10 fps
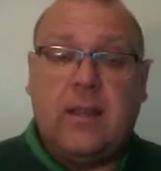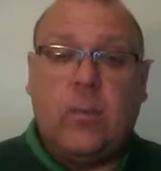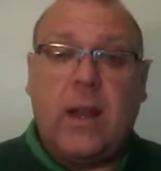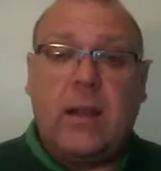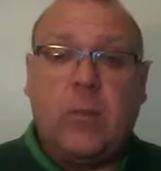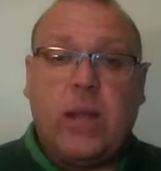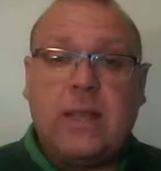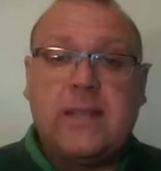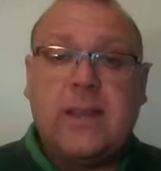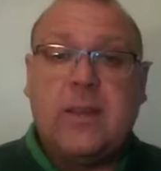when we
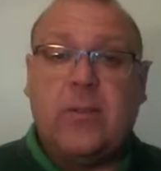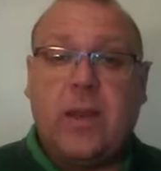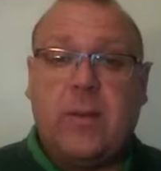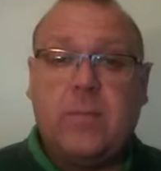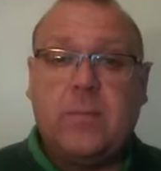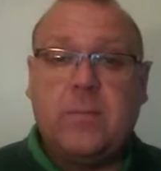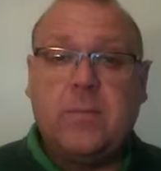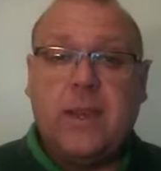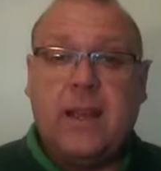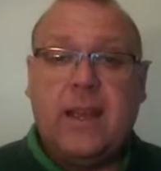serve him.
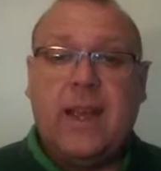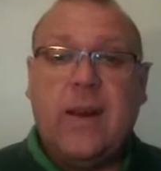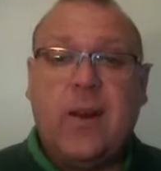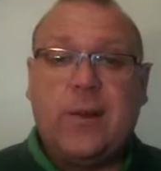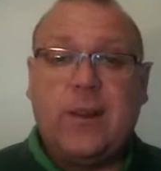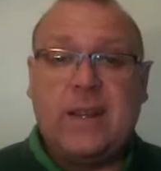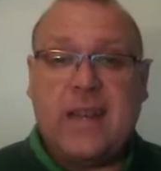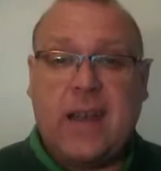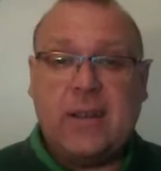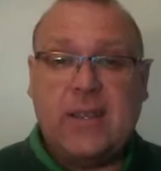He honors
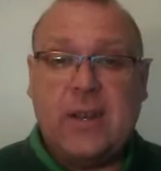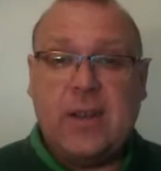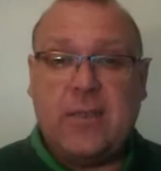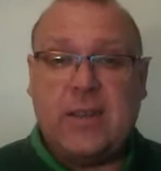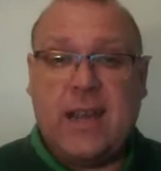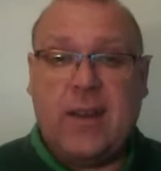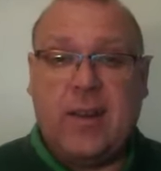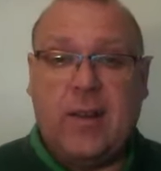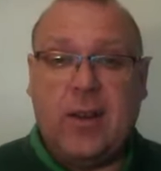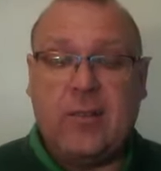our service, our
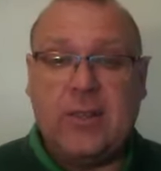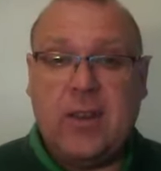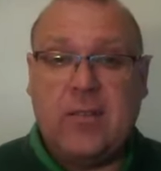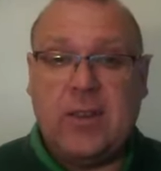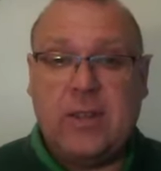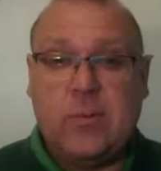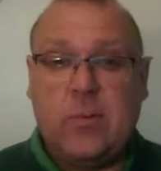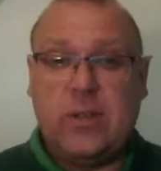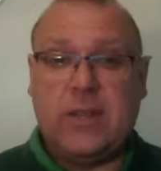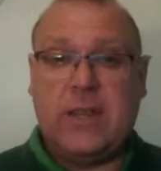heart of service
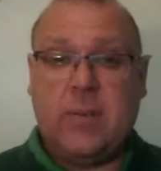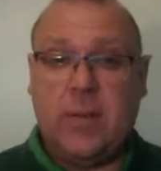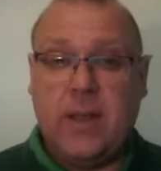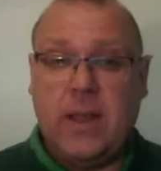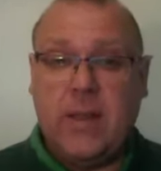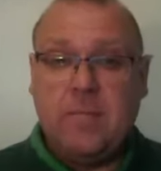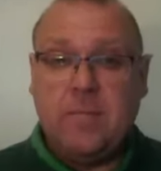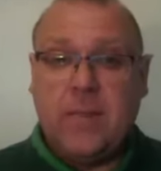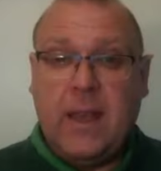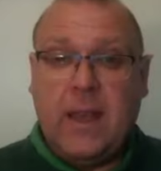towards him.
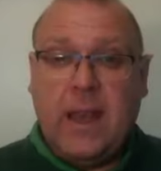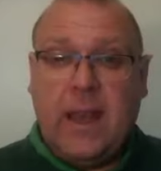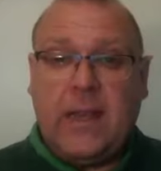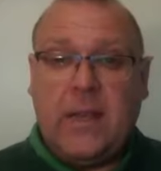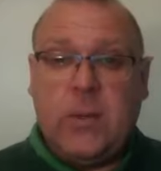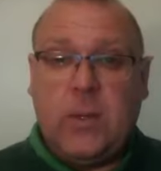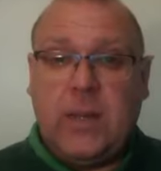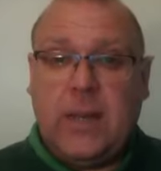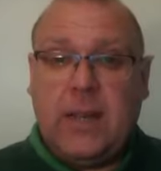And you know what?